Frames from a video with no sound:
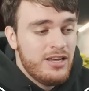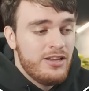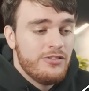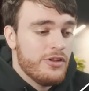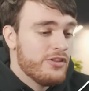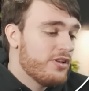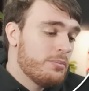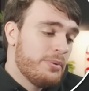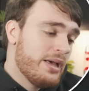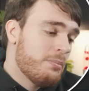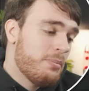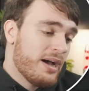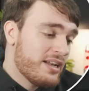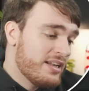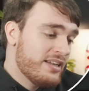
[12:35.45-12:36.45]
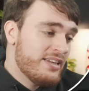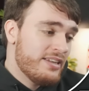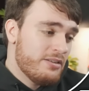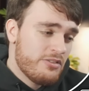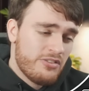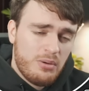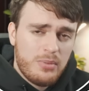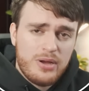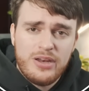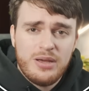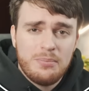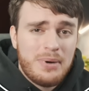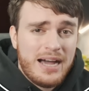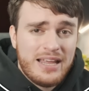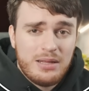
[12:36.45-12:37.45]
so there'll be a button somewhere
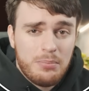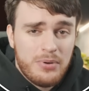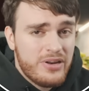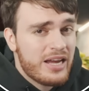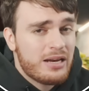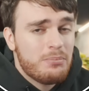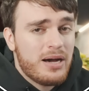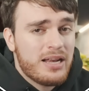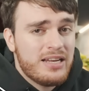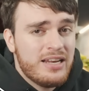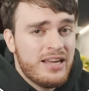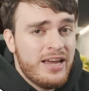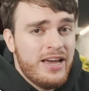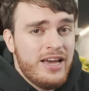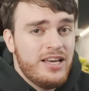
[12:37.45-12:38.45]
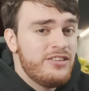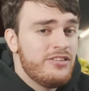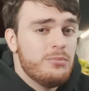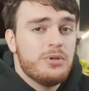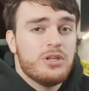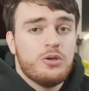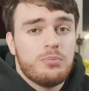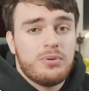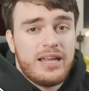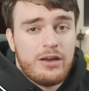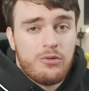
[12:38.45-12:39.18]
nearby the predict button, assuming you play